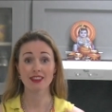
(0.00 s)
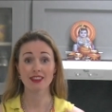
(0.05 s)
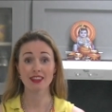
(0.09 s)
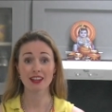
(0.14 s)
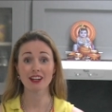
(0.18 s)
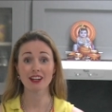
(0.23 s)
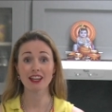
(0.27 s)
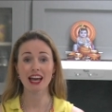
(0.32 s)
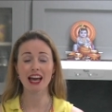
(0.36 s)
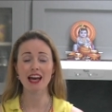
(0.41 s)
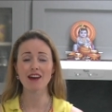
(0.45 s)

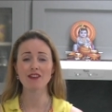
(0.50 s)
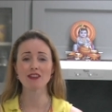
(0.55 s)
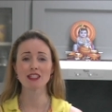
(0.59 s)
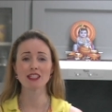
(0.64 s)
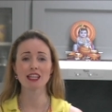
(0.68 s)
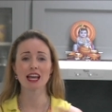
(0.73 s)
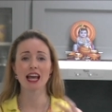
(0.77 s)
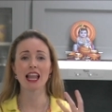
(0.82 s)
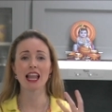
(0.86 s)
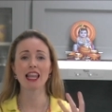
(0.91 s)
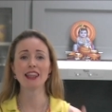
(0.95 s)
There you have
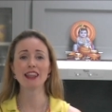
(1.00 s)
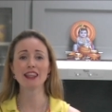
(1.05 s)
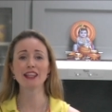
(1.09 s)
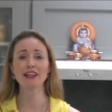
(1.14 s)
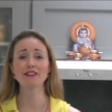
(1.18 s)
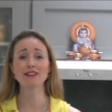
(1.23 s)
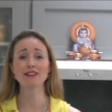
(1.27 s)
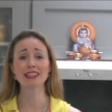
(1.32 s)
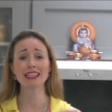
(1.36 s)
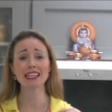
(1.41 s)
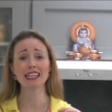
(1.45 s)
it, a
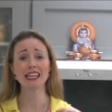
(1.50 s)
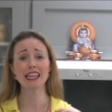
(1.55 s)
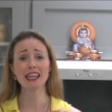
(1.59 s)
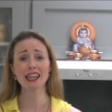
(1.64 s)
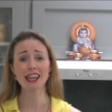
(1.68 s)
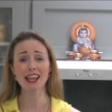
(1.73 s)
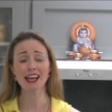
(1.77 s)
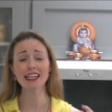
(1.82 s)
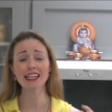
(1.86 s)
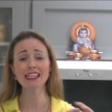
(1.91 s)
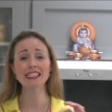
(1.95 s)
lovely
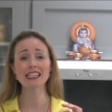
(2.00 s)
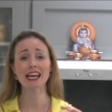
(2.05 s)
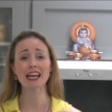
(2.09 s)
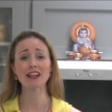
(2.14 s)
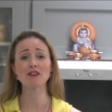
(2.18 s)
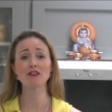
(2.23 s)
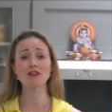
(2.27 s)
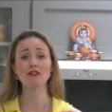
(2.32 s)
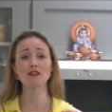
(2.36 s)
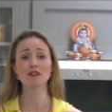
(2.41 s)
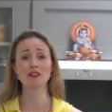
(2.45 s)
light
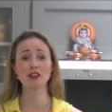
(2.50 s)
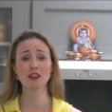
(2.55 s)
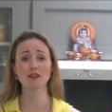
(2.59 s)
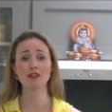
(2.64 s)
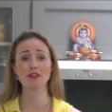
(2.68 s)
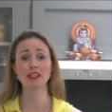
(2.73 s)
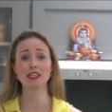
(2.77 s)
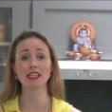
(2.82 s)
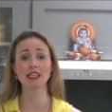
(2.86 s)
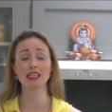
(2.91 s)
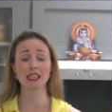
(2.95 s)
and
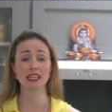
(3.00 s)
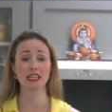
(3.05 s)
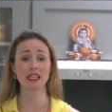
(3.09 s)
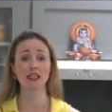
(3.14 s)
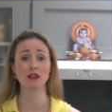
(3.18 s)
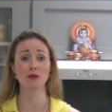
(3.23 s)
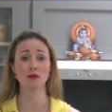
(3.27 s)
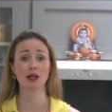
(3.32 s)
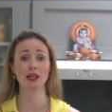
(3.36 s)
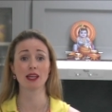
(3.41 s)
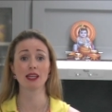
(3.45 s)
fluffy
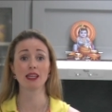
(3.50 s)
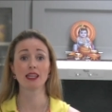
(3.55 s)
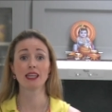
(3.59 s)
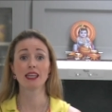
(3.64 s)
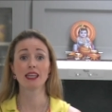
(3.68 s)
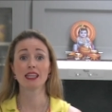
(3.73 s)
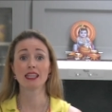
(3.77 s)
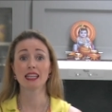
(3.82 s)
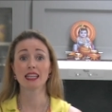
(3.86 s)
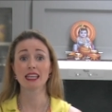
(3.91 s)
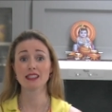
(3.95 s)
quinoa.
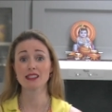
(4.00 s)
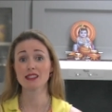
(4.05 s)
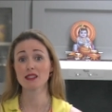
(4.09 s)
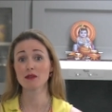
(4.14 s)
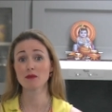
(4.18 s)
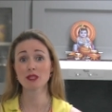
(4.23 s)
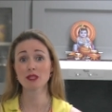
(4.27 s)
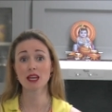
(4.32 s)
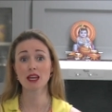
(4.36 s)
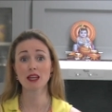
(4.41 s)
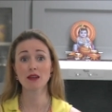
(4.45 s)
Now
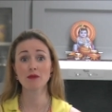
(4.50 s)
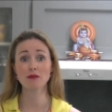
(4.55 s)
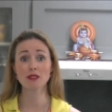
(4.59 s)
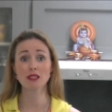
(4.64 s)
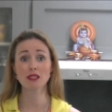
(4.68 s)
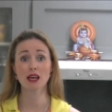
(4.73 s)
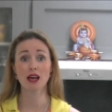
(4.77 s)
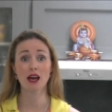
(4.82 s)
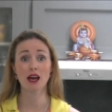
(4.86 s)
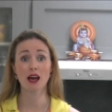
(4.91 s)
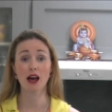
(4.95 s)

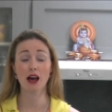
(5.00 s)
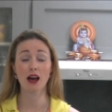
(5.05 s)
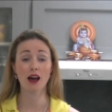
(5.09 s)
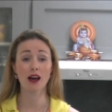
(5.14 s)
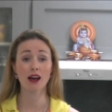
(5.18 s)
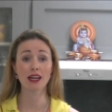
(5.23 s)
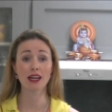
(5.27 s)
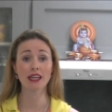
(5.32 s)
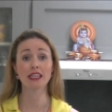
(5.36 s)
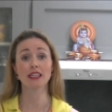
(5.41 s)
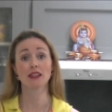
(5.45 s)
sometimes
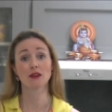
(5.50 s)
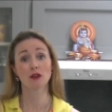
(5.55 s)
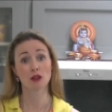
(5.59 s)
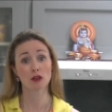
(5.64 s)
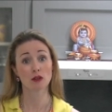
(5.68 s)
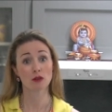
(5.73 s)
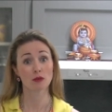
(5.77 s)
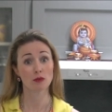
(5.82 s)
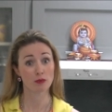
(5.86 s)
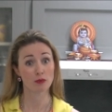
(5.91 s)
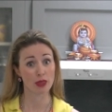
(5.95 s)
I
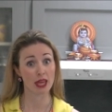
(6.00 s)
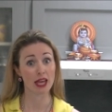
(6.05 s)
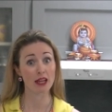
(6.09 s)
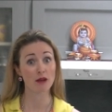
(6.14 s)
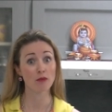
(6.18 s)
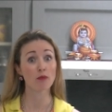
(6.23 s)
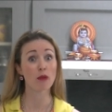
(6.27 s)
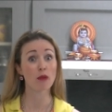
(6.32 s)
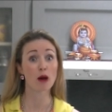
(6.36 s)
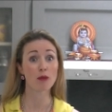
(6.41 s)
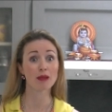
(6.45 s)

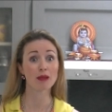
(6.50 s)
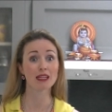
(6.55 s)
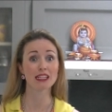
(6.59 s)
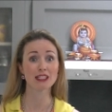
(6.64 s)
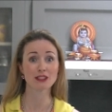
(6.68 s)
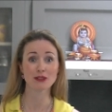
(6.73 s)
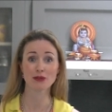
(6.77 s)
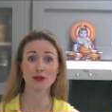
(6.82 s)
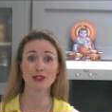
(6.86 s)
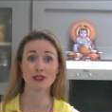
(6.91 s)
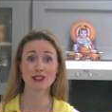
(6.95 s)
then pop it
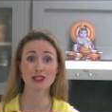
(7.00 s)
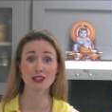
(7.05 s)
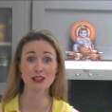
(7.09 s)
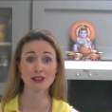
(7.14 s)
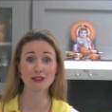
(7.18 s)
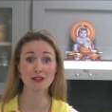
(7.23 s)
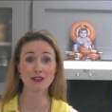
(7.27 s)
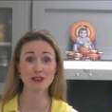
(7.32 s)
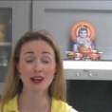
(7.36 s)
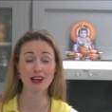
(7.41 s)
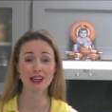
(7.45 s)
into a
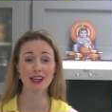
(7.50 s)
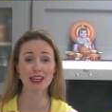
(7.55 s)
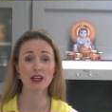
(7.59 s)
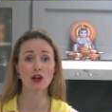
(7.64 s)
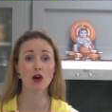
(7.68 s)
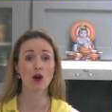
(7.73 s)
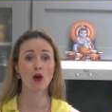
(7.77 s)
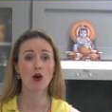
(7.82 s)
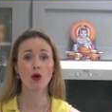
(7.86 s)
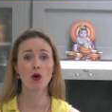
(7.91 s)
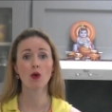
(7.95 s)
stir fry,
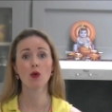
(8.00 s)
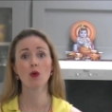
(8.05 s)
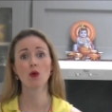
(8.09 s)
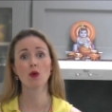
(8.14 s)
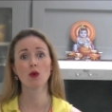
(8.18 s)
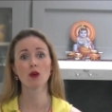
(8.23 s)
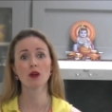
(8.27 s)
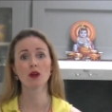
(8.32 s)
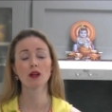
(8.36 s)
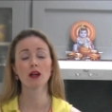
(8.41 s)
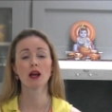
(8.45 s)

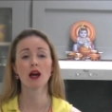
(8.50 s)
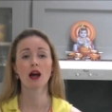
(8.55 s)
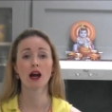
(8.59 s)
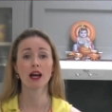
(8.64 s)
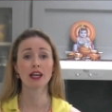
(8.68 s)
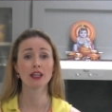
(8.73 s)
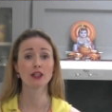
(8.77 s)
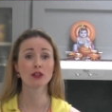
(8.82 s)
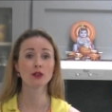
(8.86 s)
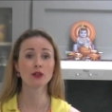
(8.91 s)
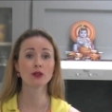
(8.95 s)
or
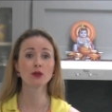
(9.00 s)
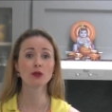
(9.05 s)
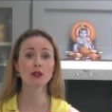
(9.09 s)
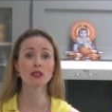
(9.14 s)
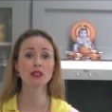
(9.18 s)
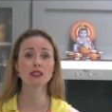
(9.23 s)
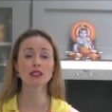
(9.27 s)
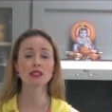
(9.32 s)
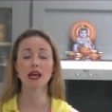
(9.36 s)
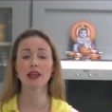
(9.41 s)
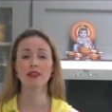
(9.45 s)
I cool
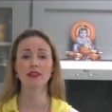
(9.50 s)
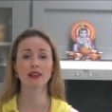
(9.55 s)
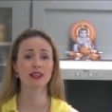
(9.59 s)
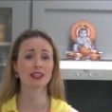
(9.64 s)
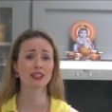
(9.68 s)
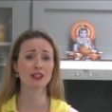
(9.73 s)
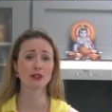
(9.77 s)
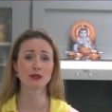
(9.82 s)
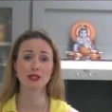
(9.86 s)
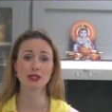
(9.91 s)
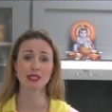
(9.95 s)
it and then
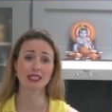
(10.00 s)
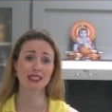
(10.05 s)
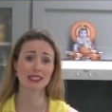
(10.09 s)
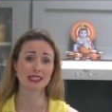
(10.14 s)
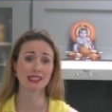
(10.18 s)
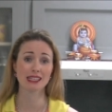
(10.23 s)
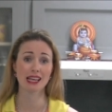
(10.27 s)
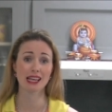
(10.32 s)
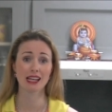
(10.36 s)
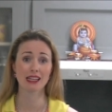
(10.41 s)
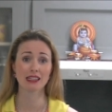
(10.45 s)
I use it in a
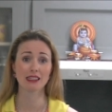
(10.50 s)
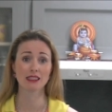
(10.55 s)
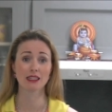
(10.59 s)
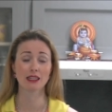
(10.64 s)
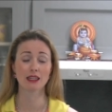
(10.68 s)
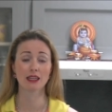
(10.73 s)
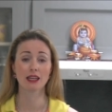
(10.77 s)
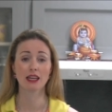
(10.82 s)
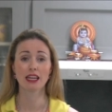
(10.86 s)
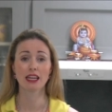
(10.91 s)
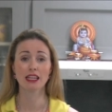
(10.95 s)
salad.
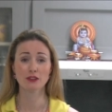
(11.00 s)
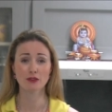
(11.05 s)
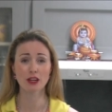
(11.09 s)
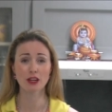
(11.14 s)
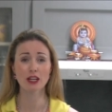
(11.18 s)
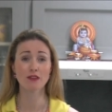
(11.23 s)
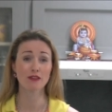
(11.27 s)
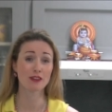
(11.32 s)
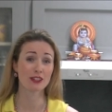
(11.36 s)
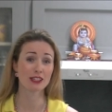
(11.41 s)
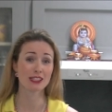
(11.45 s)
It's
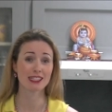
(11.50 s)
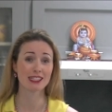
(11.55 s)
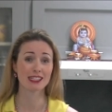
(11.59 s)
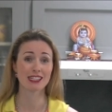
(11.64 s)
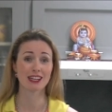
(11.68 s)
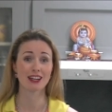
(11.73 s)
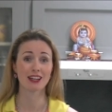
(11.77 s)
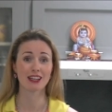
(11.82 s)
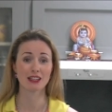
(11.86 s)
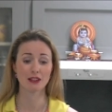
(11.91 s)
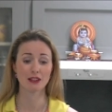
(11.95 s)
very
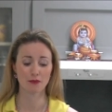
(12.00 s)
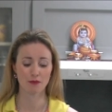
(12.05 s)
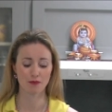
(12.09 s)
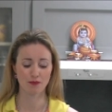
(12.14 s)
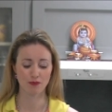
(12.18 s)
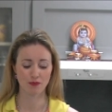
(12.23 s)
versatile.